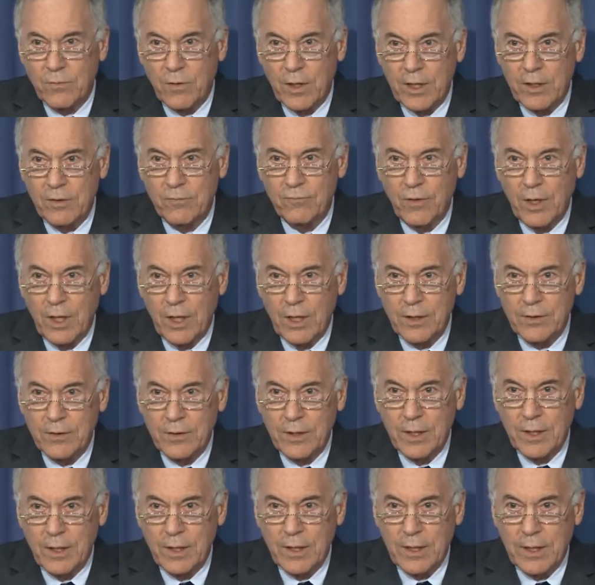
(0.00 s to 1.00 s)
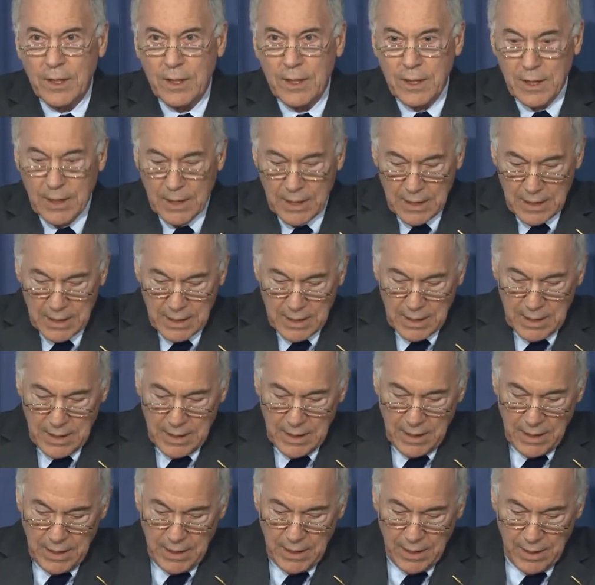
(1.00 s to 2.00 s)
rate volatility
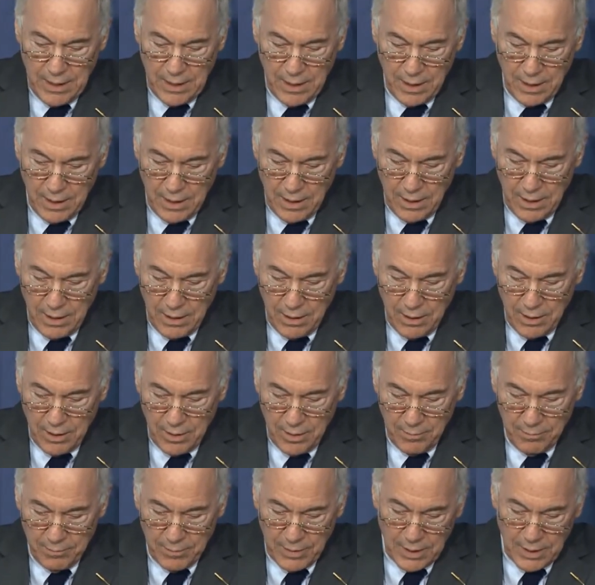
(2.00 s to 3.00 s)
and uh,